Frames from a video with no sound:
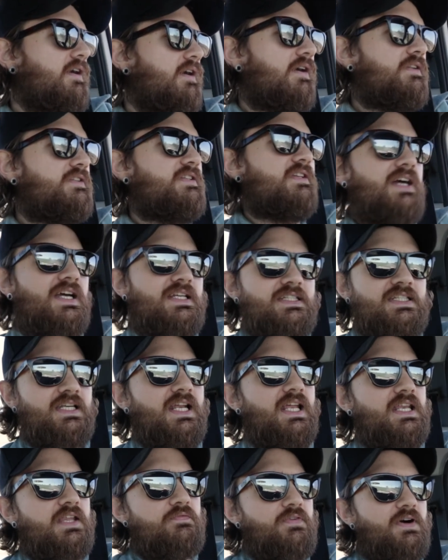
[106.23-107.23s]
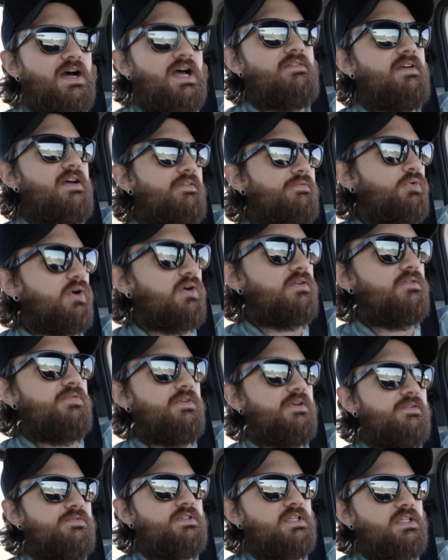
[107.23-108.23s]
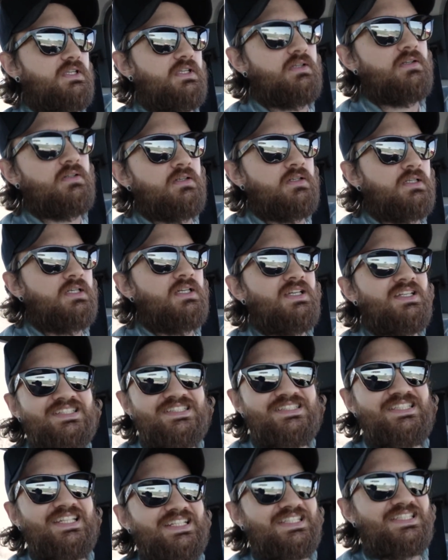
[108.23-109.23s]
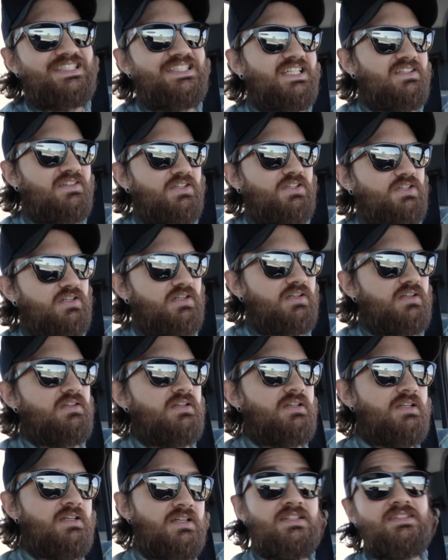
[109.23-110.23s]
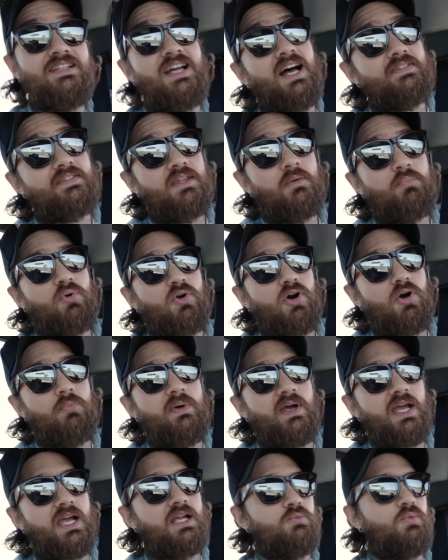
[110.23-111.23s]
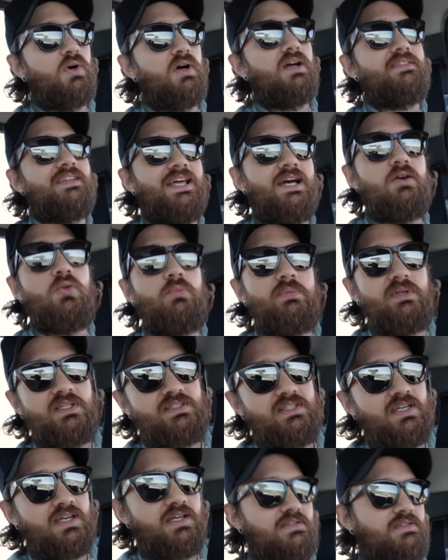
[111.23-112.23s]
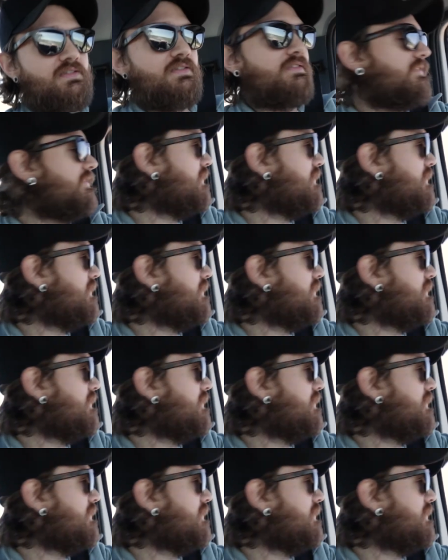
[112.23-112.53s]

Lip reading: It's a 1985 F-150, 6-cylinder, not the propane one, that would be tits.